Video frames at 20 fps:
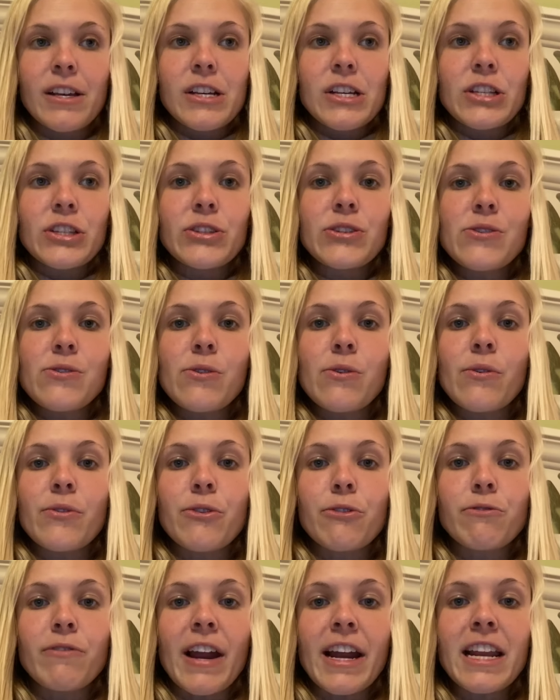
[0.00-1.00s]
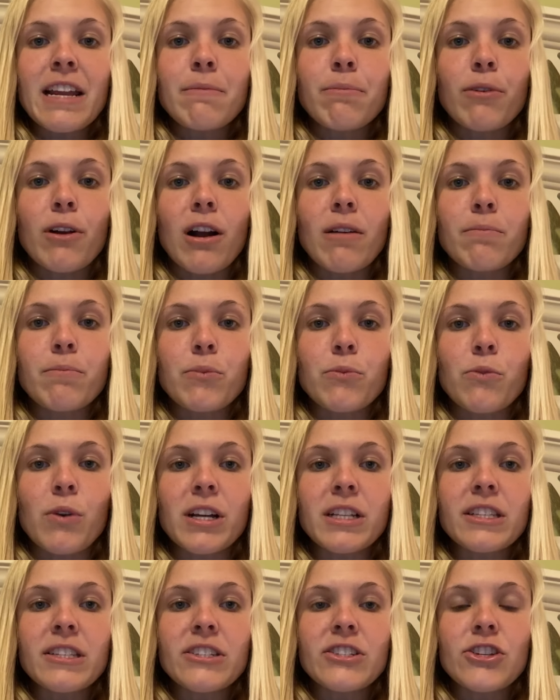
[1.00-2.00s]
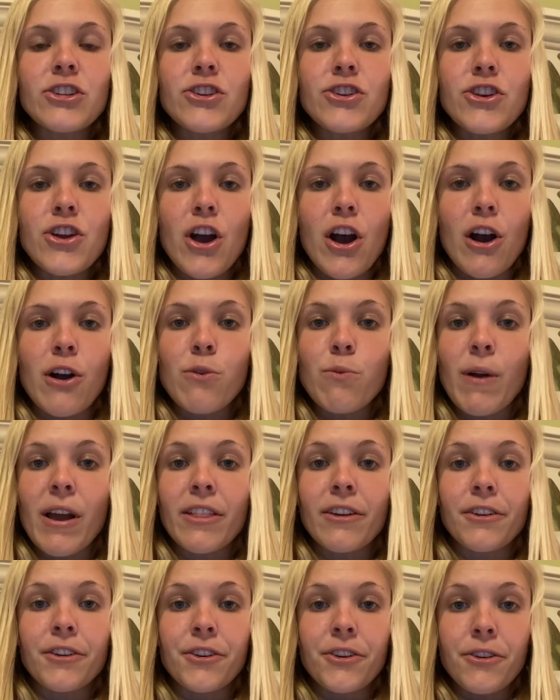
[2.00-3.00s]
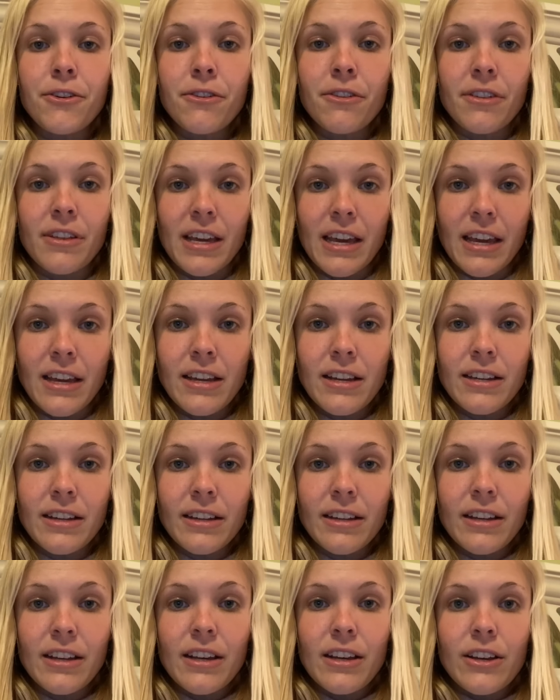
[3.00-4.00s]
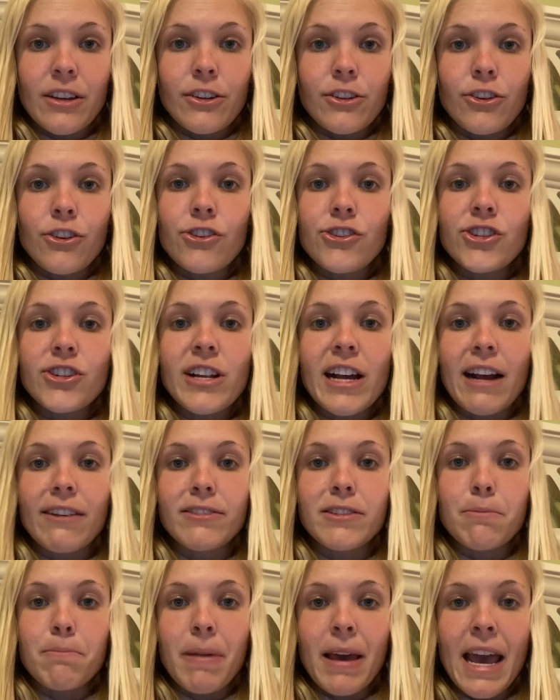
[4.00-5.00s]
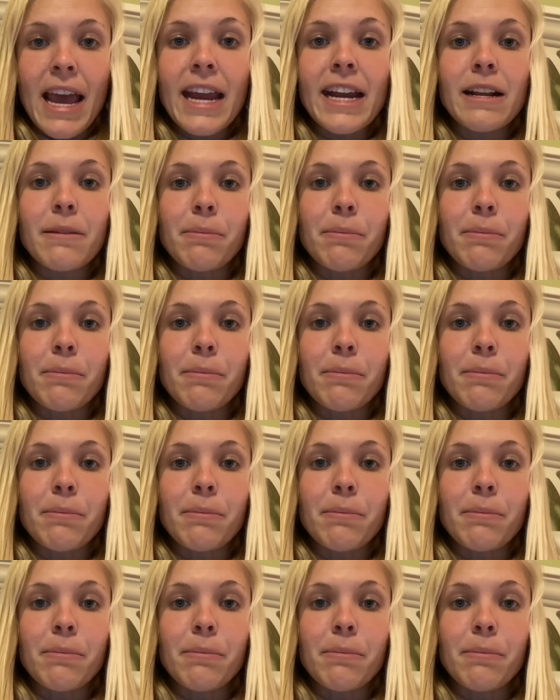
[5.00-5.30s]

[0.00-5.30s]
So the writing prompt wants to know whether you think you should have to pay to